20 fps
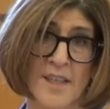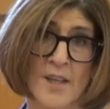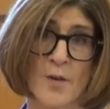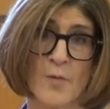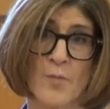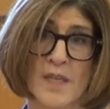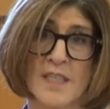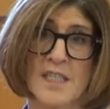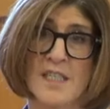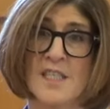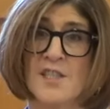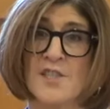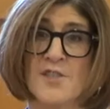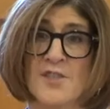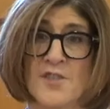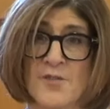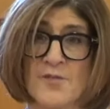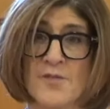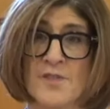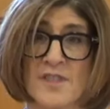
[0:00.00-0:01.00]
We teach
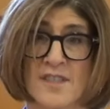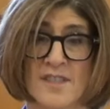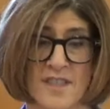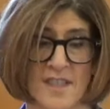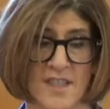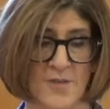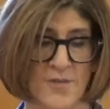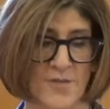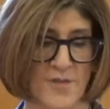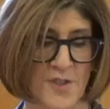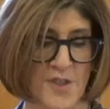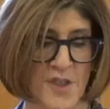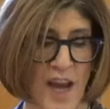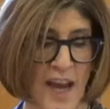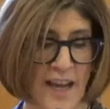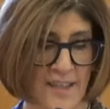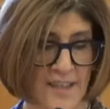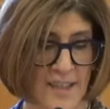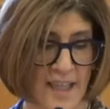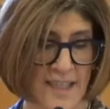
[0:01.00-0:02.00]
students to use
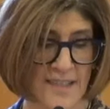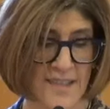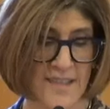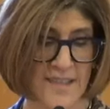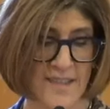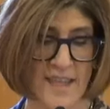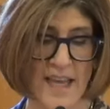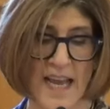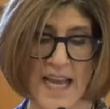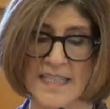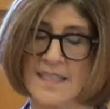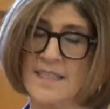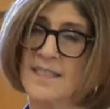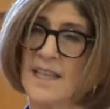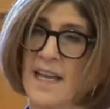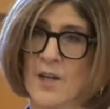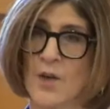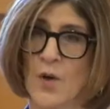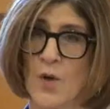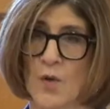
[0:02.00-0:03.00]
checklists and
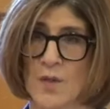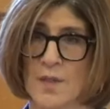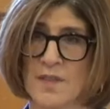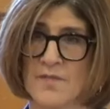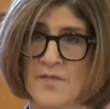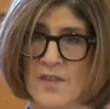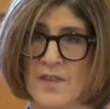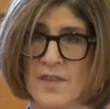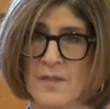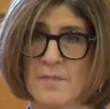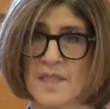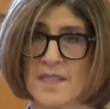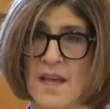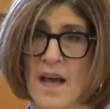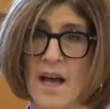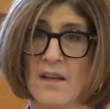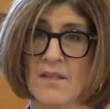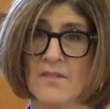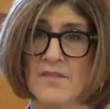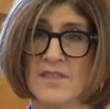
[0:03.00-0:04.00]
set goals for
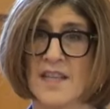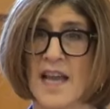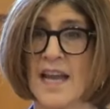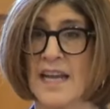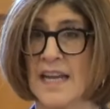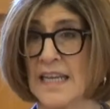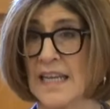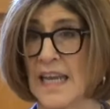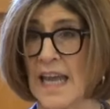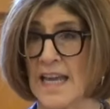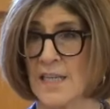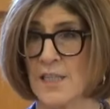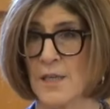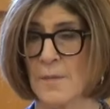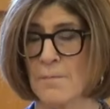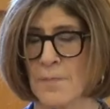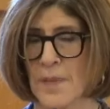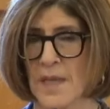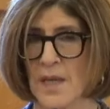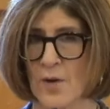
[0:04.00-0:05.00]
themselves and engage
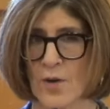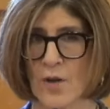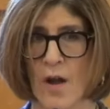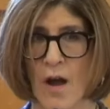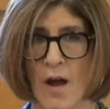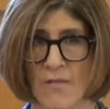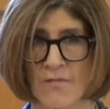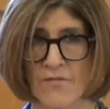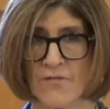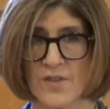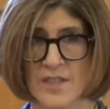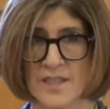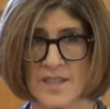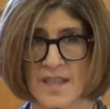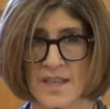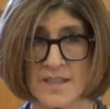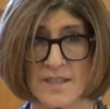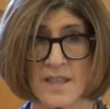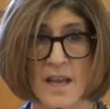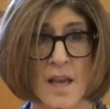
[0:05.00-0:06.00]
in peer
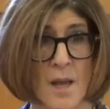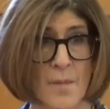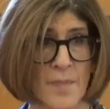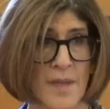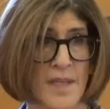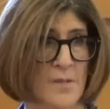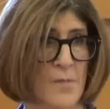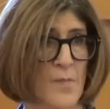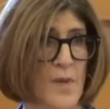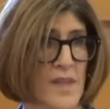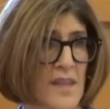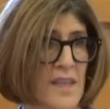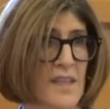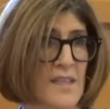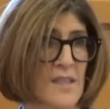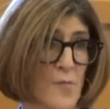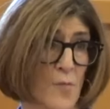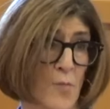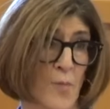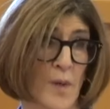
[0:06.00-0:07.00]
conferences because we think
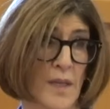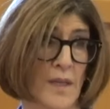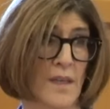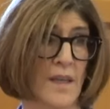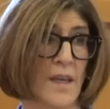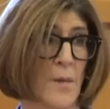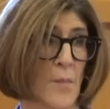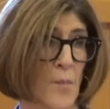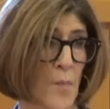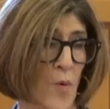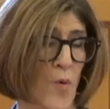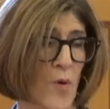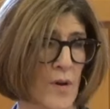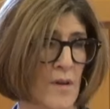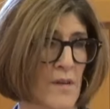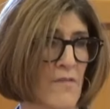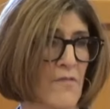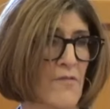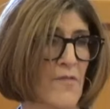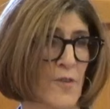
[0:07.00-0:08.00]
it's really
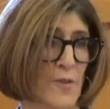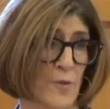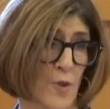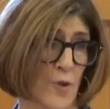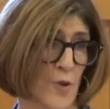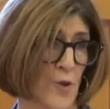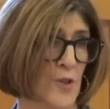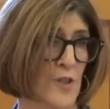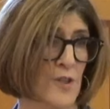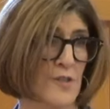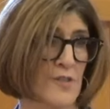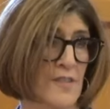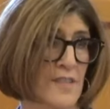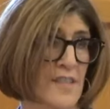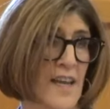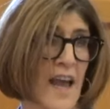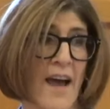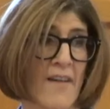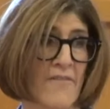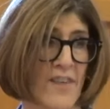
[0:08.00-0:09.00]
important for learners to
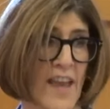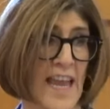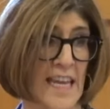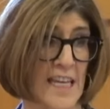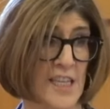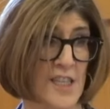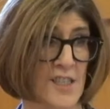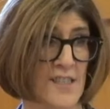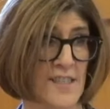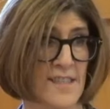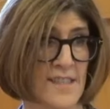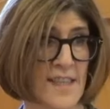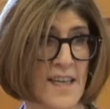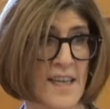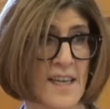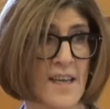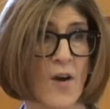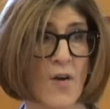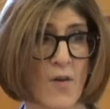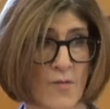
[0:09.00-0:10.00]
have
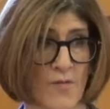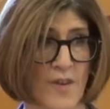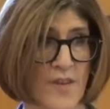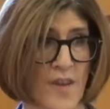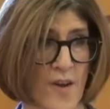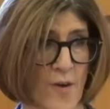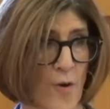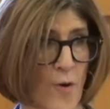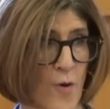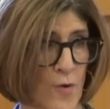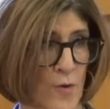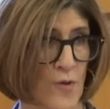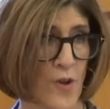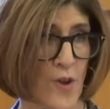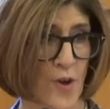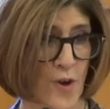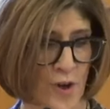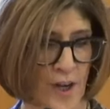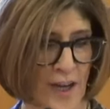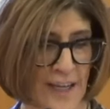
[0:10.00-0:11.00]
agency over their own
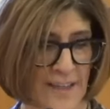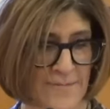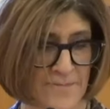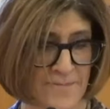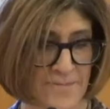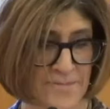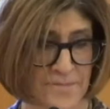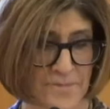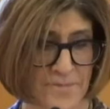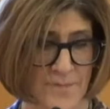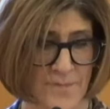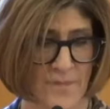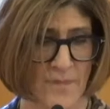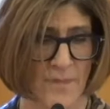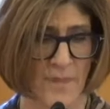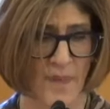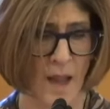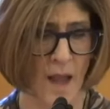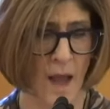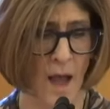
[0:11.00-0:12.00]
learning.
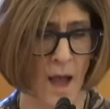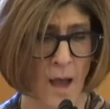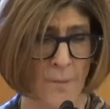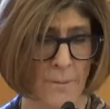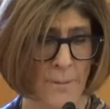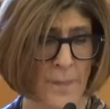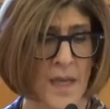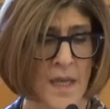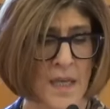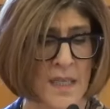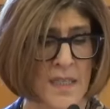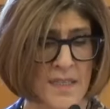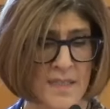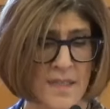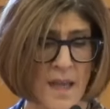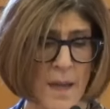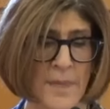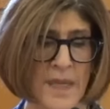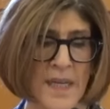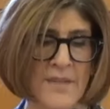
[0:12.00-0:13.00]
Um,
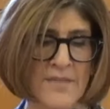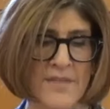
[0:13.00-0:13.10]
summative